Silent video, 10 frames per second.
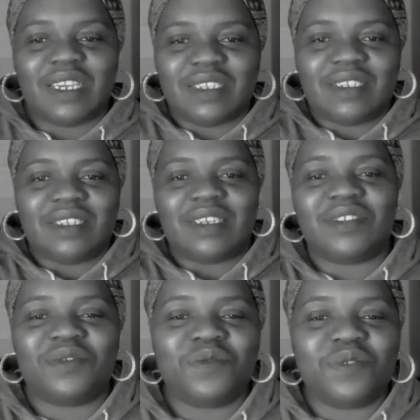is day
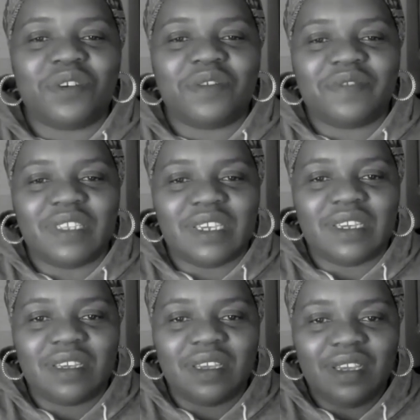two of
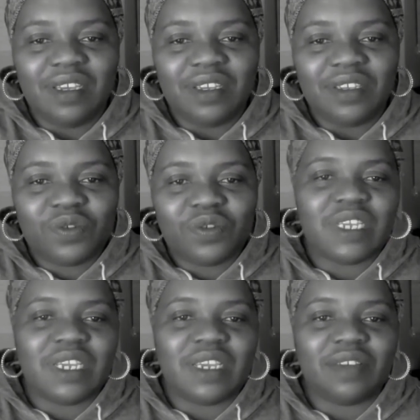the
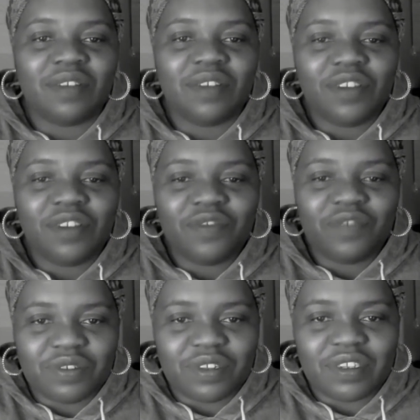two-day
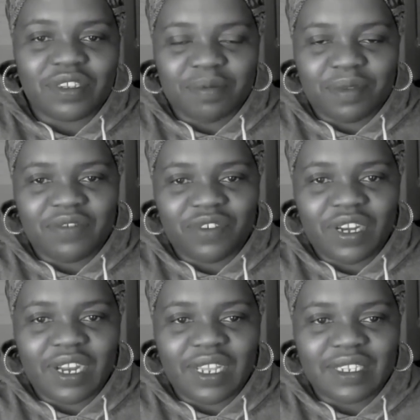virtual summit,
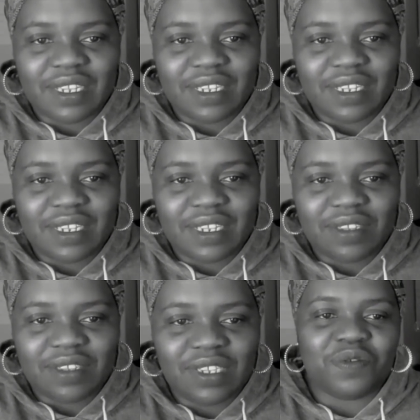Freelancer to
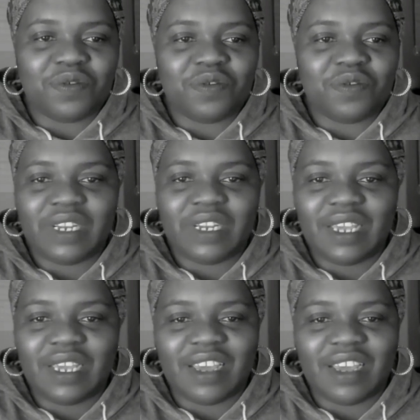CEO.
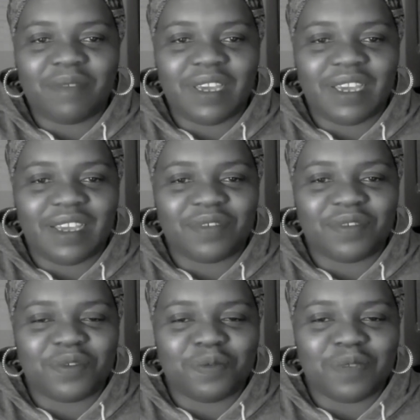Finally, I have my
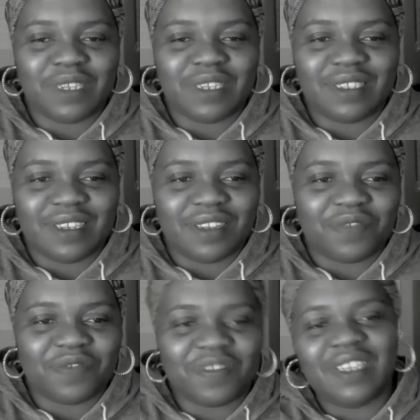house to myself.